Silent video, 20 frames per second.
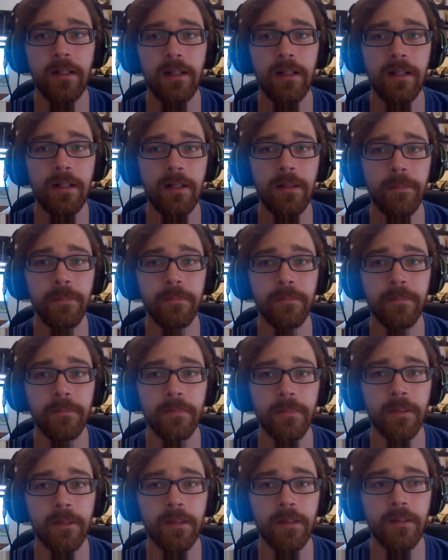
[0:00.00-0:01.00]

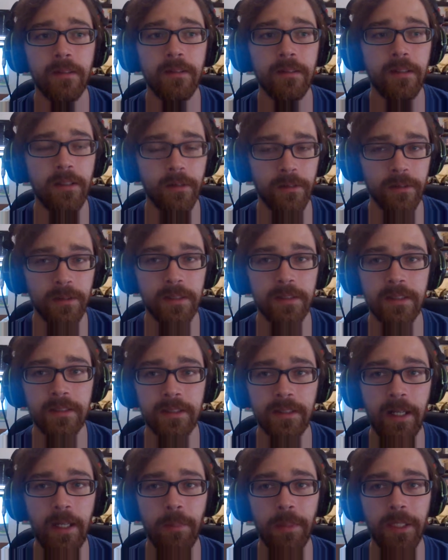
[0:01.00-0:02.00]
since it's an
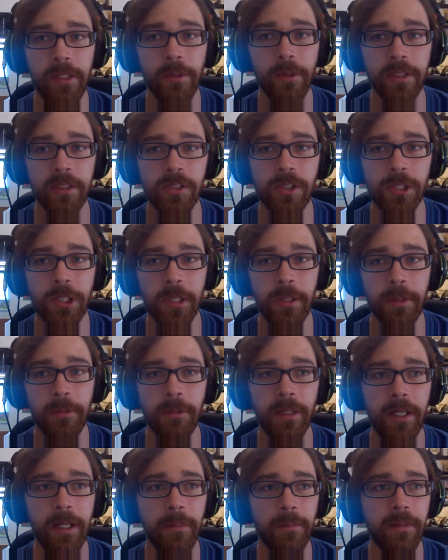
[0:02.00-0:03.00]
APU and it's sharing
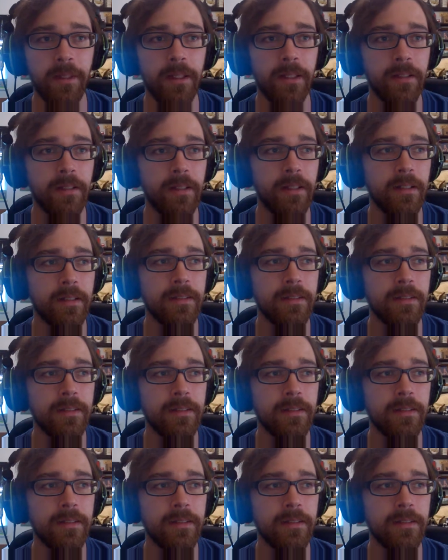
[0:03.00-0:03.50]
RAM, then